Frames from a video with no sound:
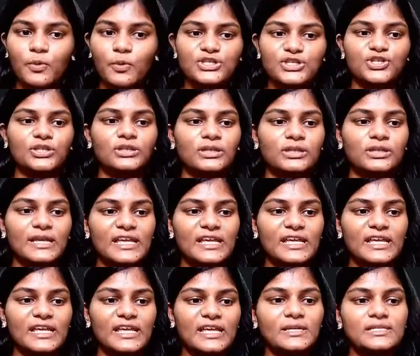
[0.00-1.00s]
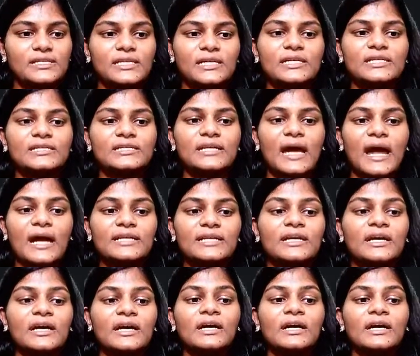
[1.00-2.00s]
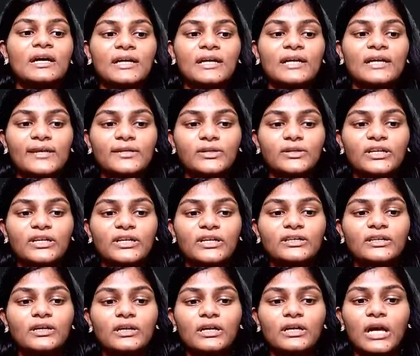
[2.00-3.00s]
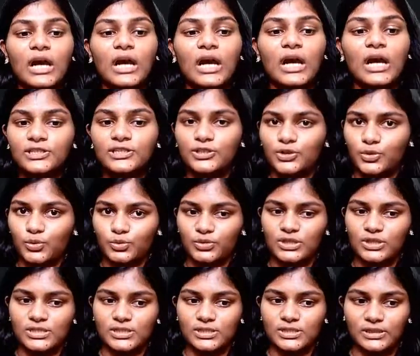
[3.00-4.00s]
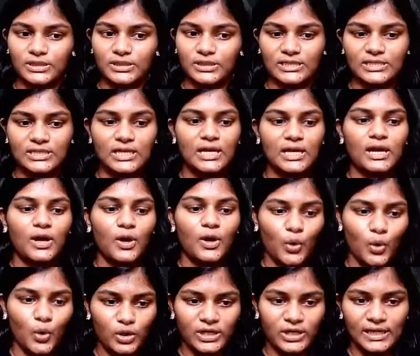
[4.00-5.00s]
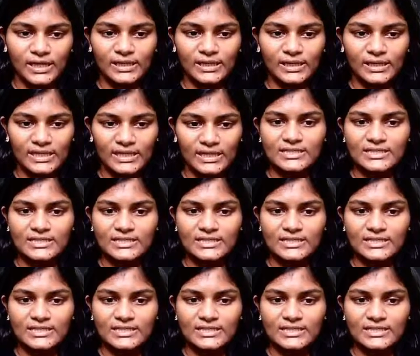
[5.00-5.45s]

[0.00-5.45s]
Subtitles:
The next part says that calculate the current through the circuit. Okay, great.